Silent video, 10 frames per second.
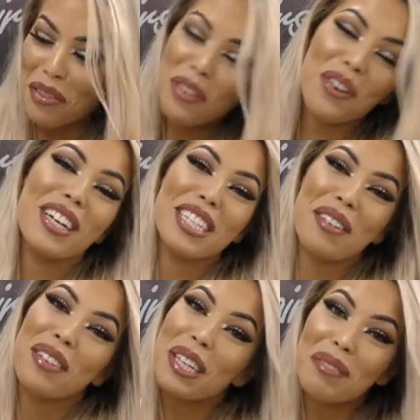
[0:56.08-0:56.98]
of
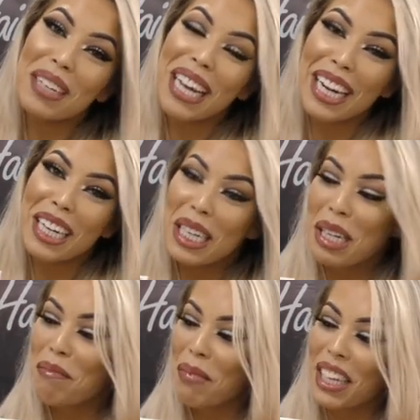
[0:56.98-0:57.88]
course, our human hair
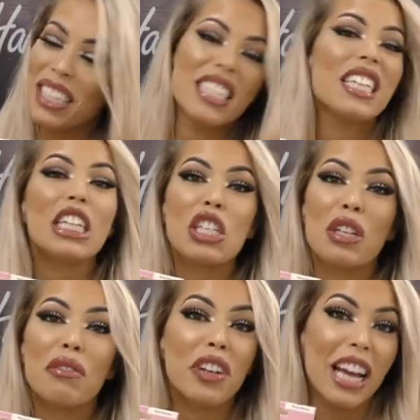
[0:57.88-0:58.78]
clippings,
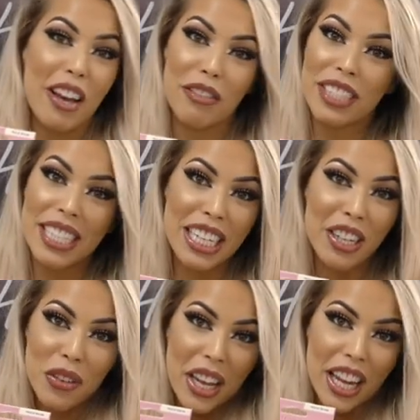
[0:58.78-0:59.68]
literally for every
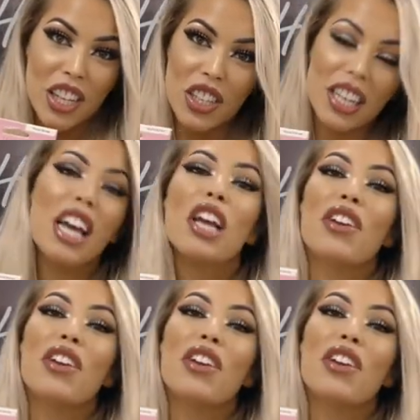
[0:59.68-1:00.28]
single occasion.